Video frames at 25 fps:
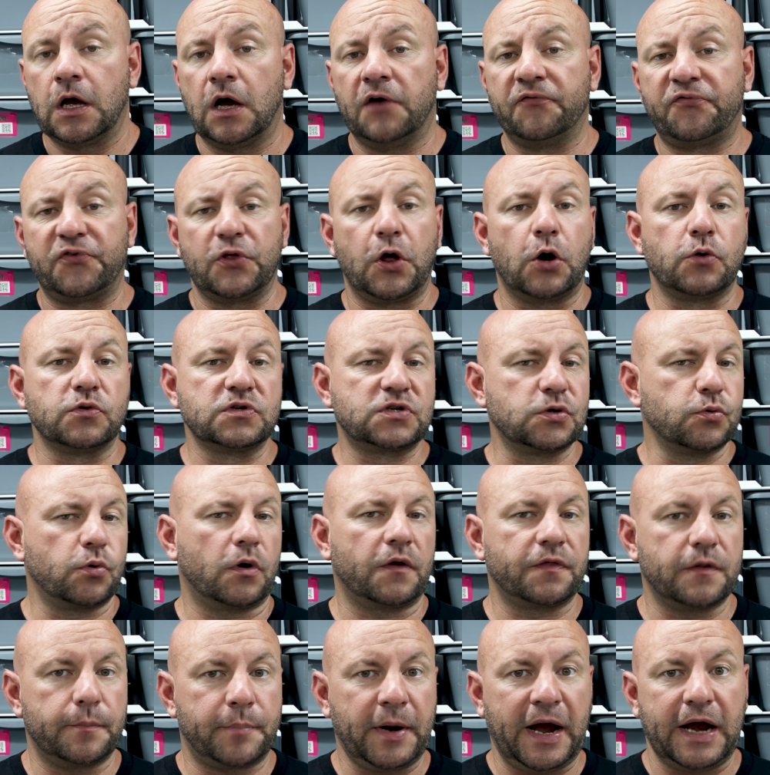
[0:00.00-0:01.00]
And for those
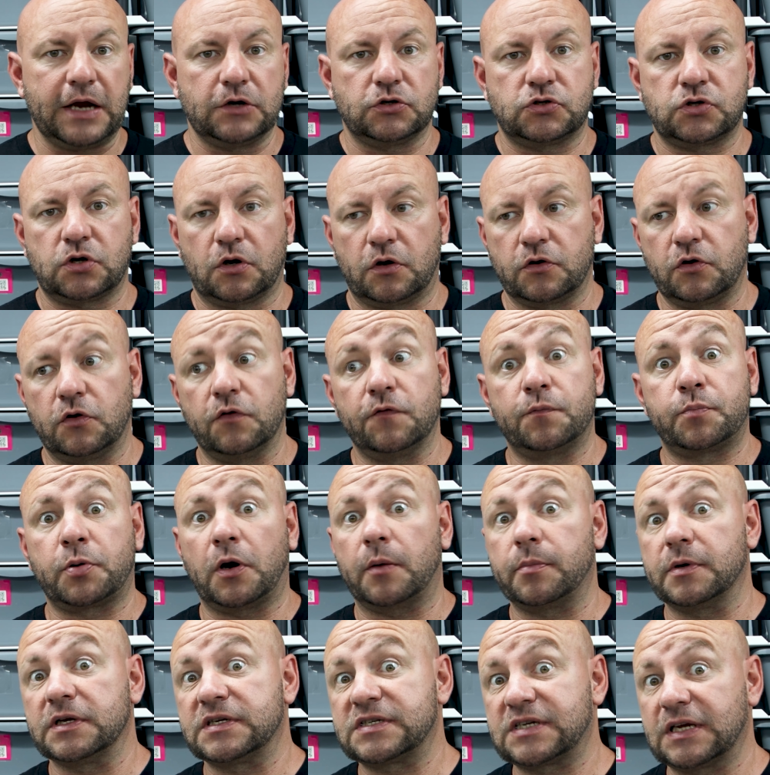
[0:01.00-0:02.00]
who are on the Patreon, you've
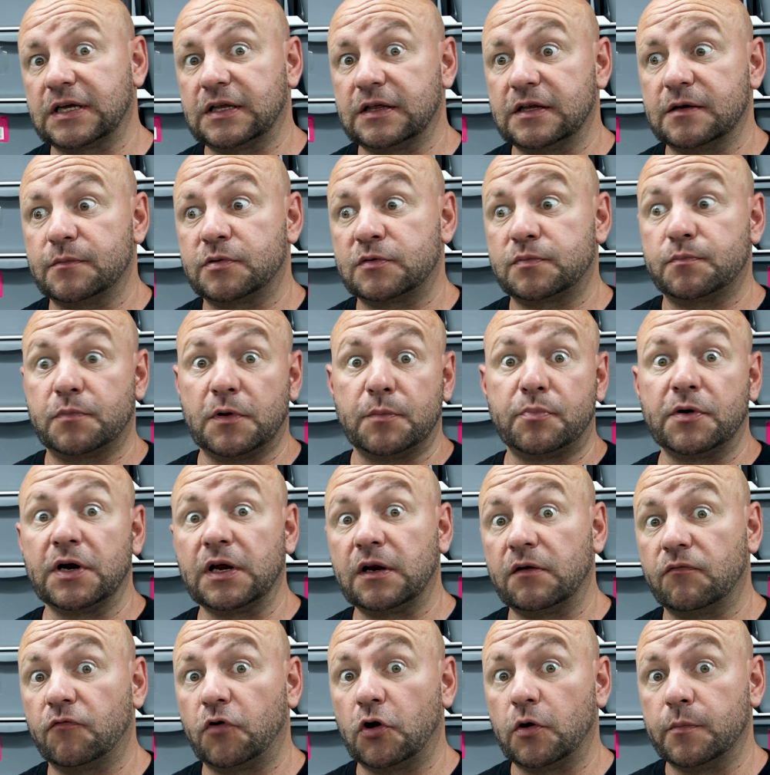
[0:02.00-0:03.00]
probably seen the
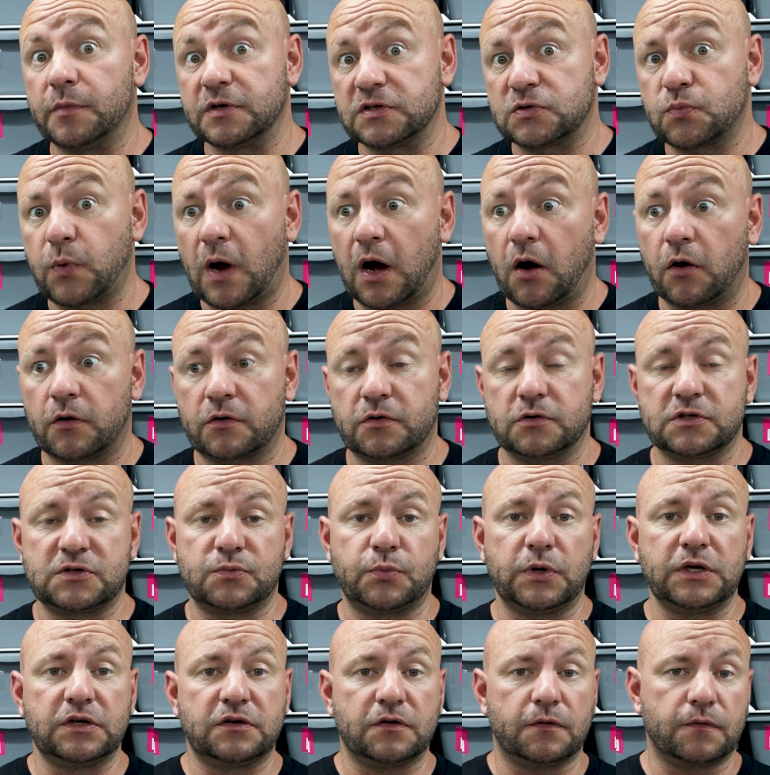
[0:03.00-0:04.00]
breeding room as well
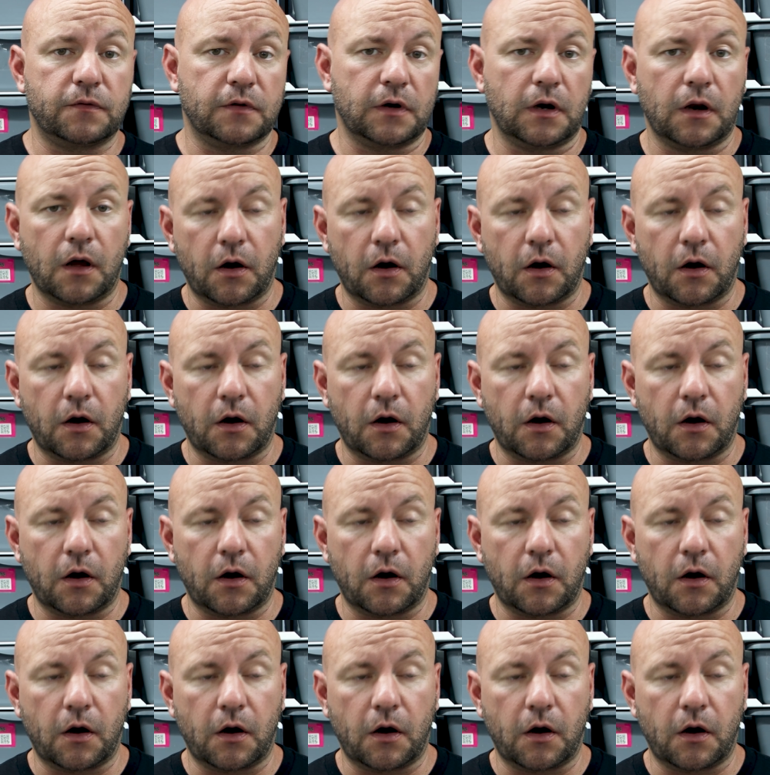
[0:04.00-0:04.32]
because we do the